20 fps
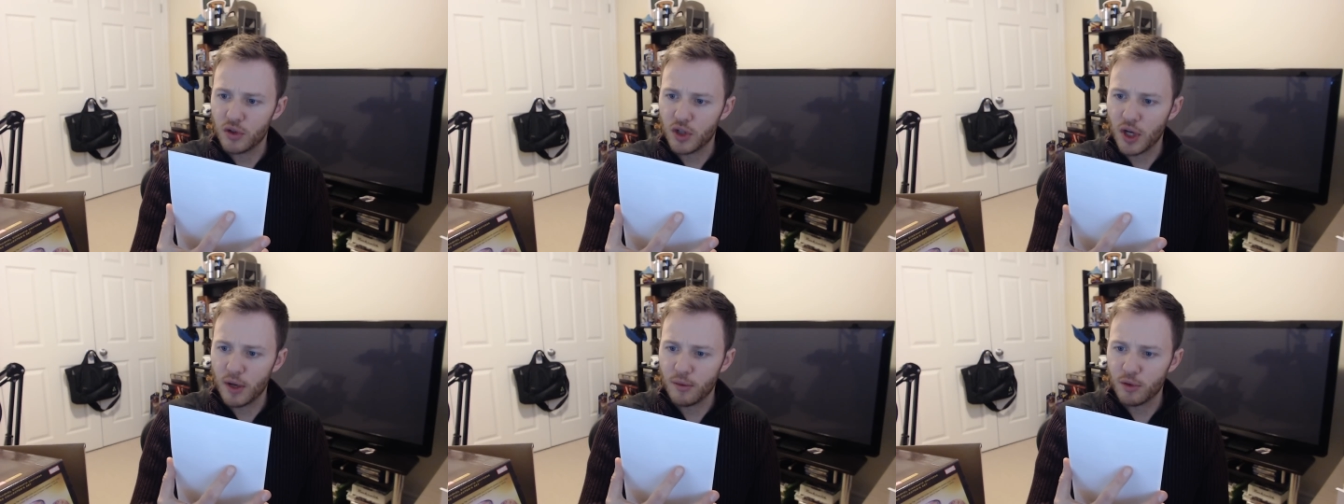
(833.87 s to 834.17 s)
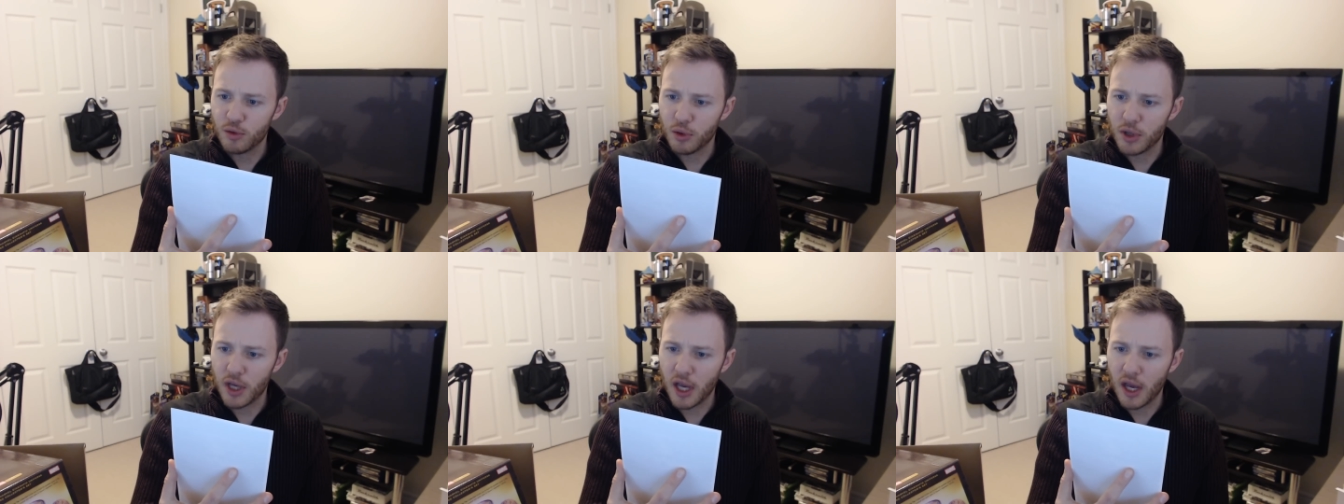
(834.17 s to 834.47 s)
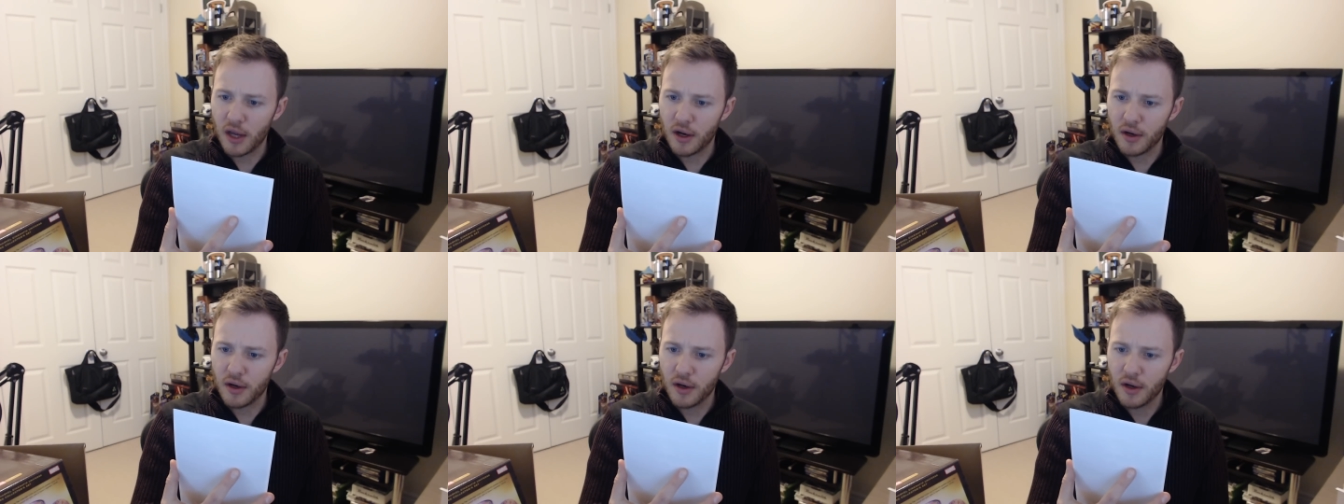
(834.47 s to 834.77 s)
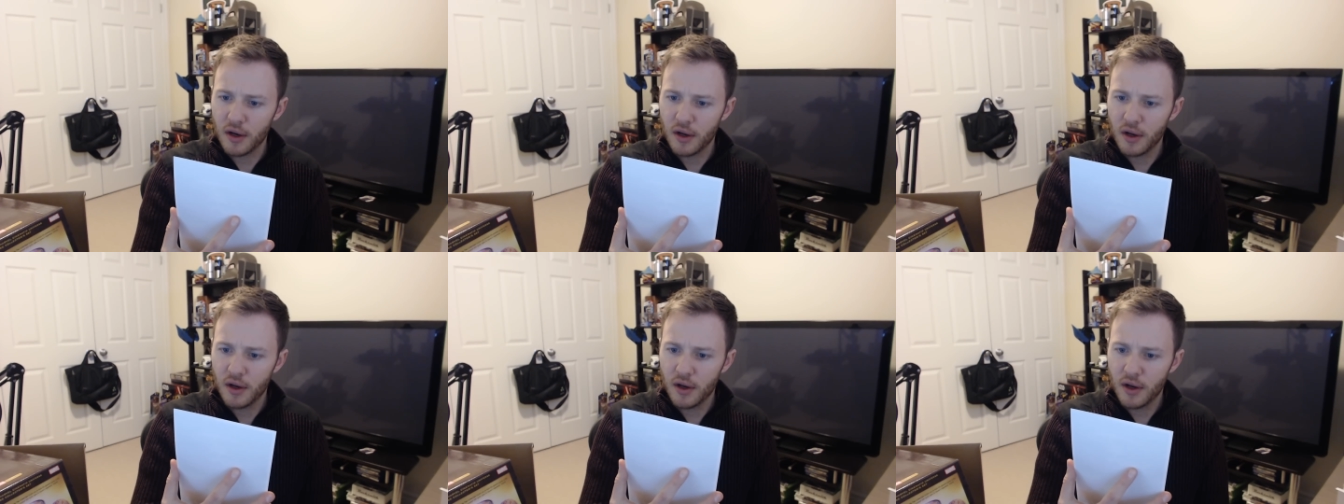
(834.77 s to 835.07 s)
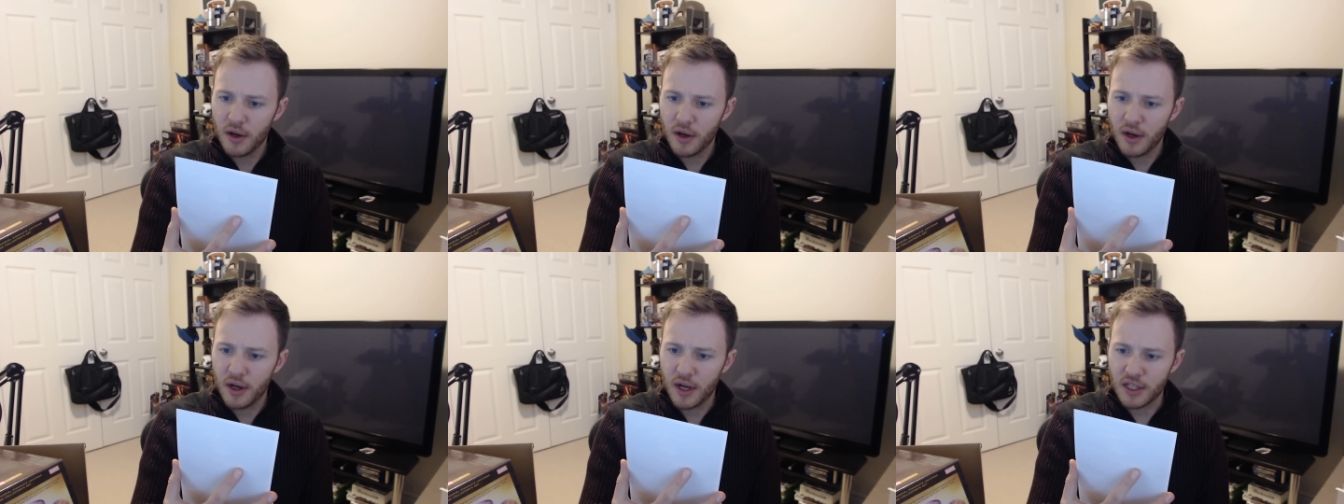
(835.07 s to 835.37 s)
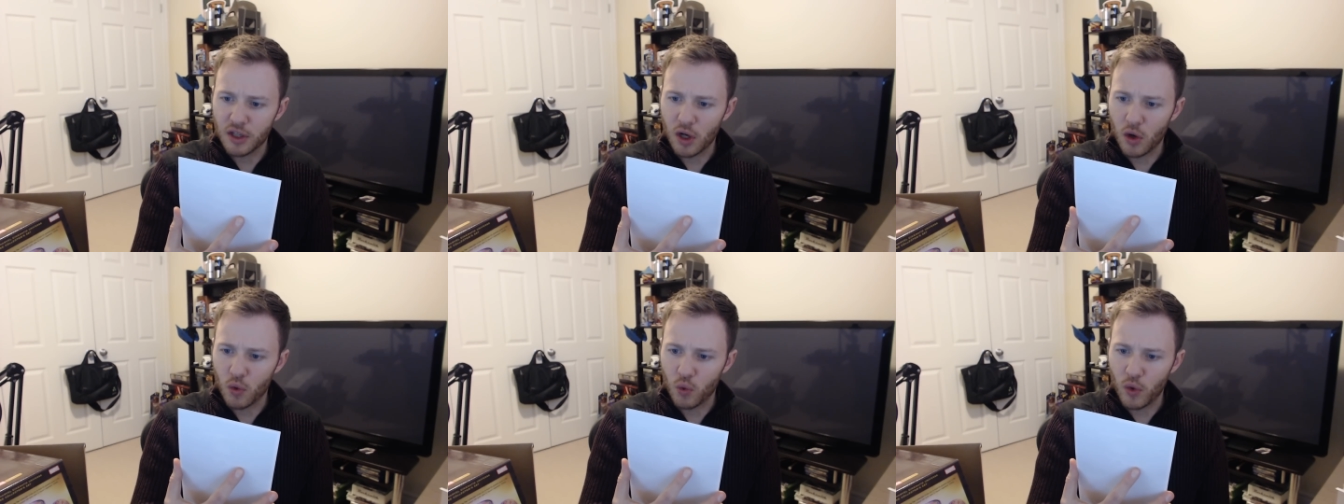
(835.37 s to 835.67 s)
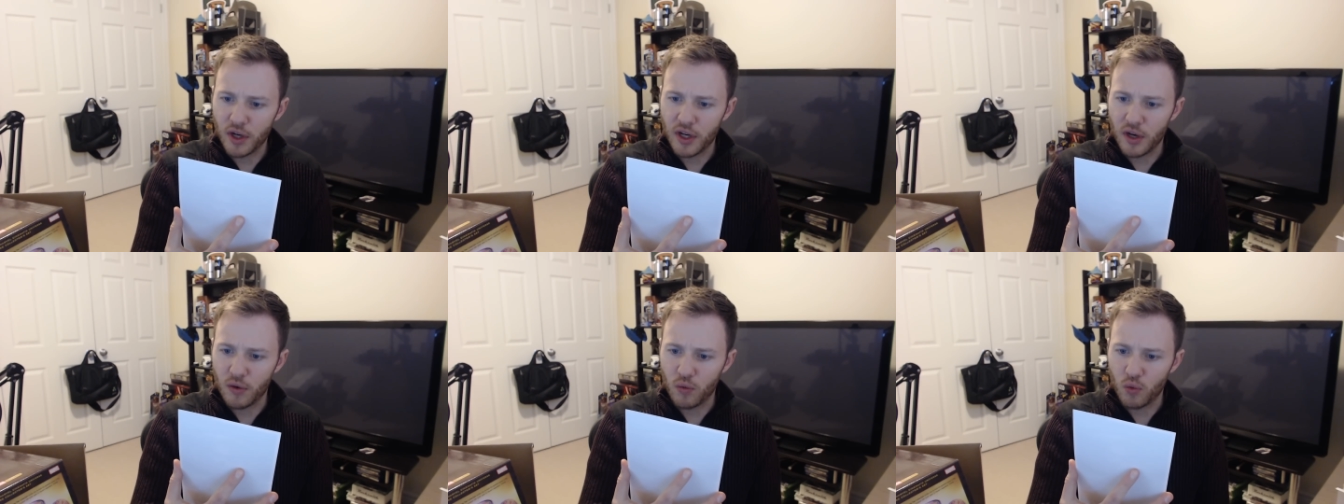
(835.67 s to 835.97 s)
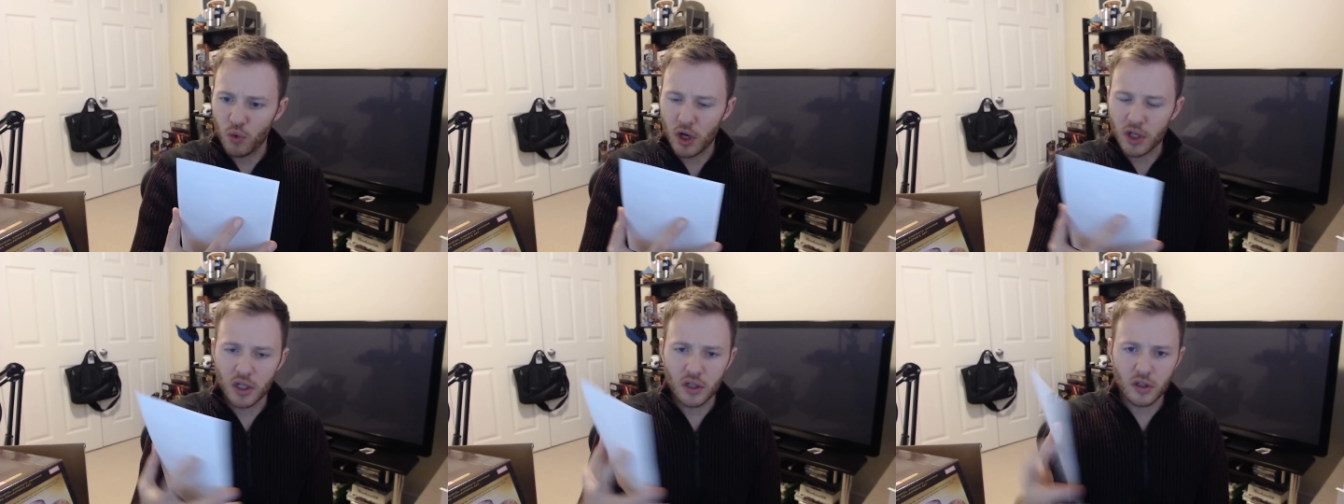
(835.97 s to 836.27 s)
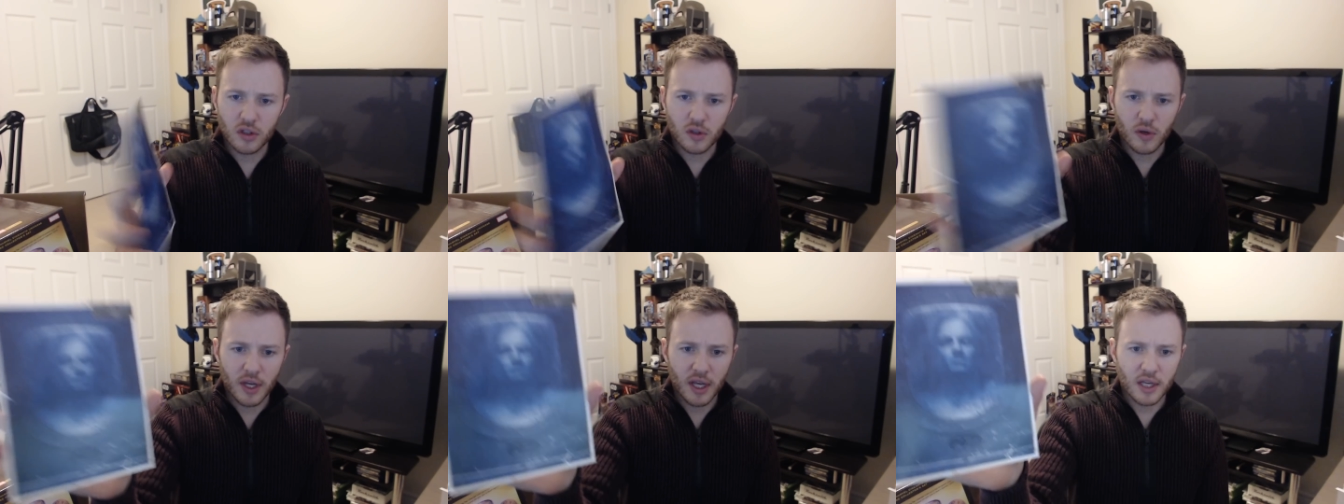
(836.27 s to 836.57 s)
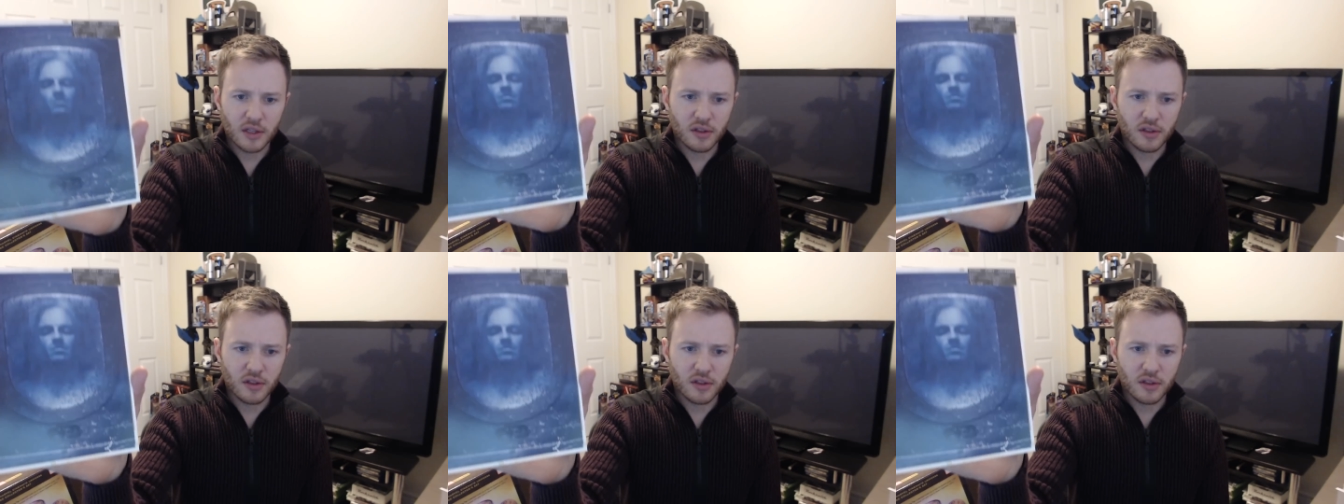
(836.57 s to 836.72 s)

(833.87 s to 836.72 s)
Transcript: James Buchanan. It's all written in Russian, so I guess